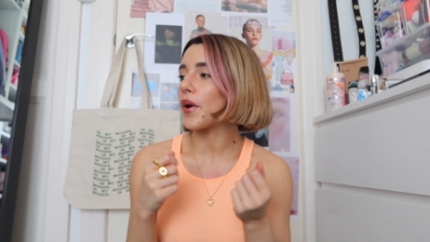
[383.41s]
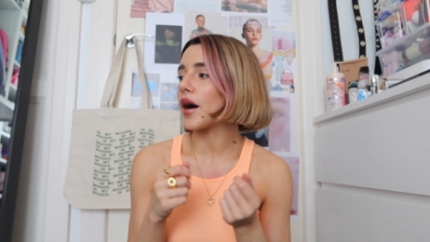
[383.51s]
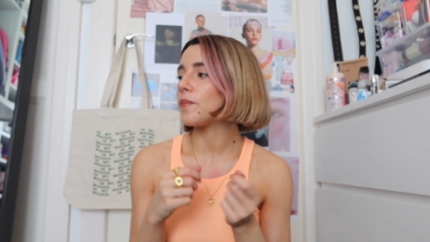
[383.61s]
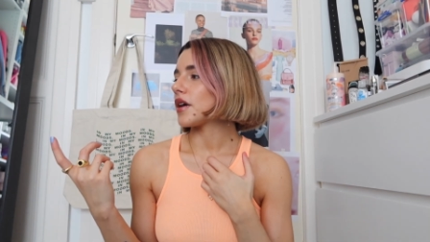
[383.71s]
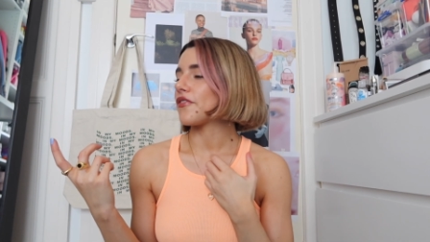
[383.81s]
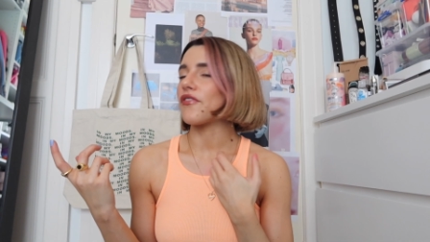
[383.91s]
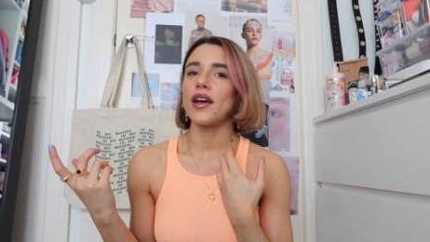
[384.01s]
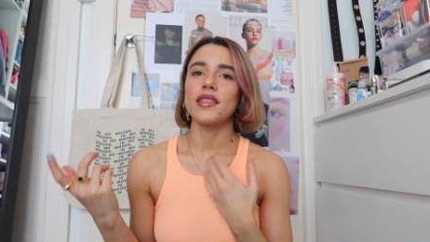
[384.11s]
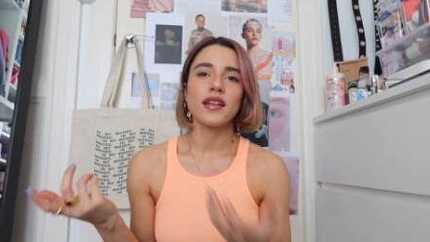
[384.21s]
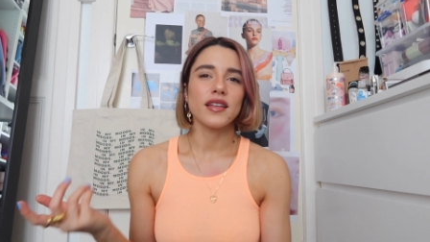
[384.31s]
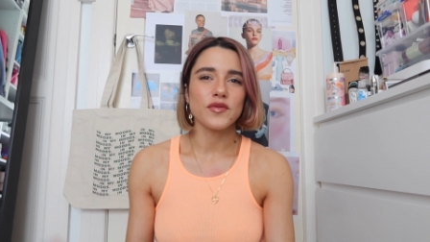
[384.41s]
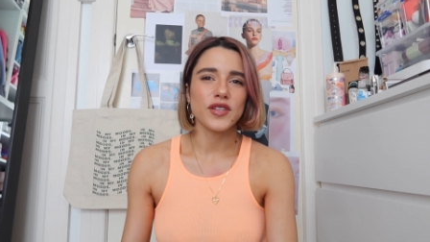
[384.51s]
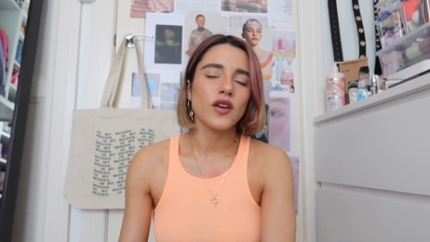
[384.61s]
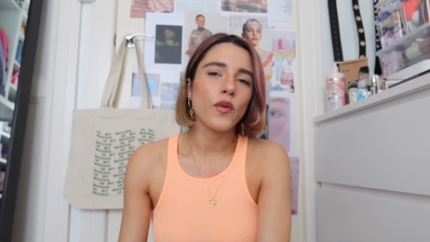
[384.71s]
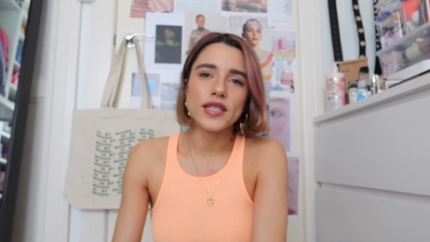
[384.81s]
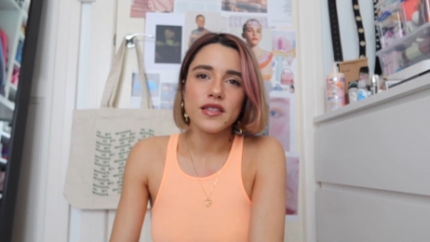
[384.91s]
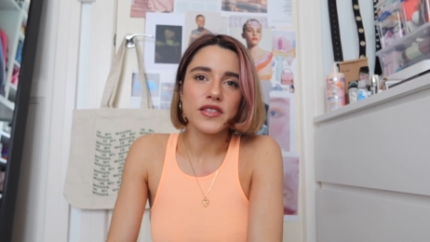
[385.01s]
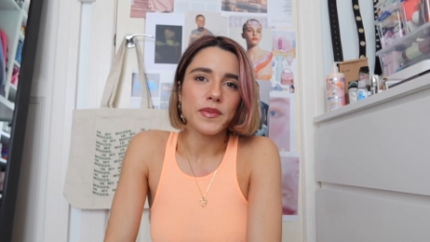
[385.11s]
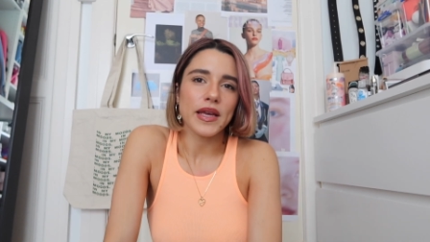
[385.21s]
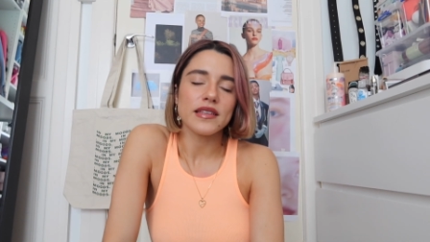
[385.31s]
but I find that it was like a waste of
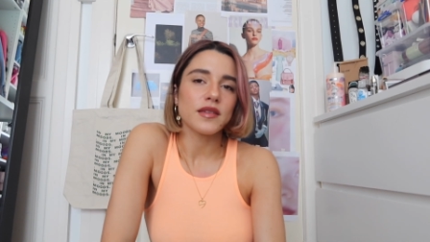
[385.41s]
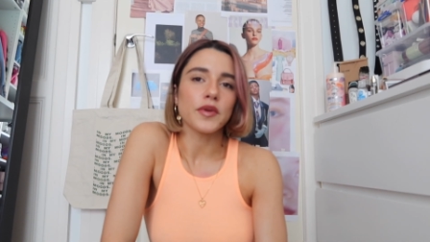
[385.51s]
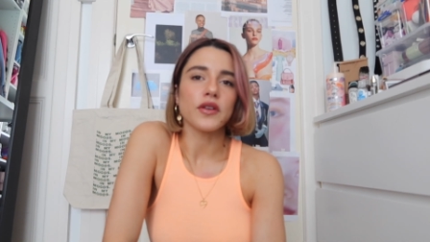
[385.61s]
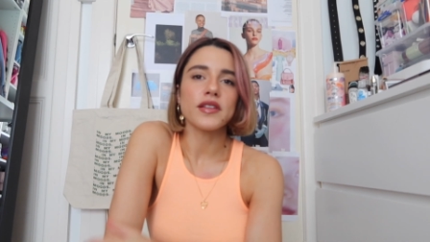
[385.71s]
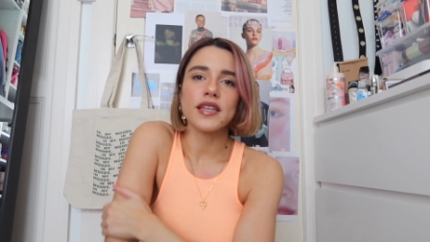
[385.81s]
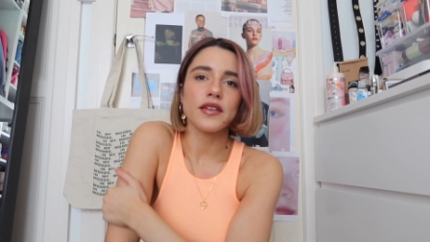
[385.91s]
space, to be honest.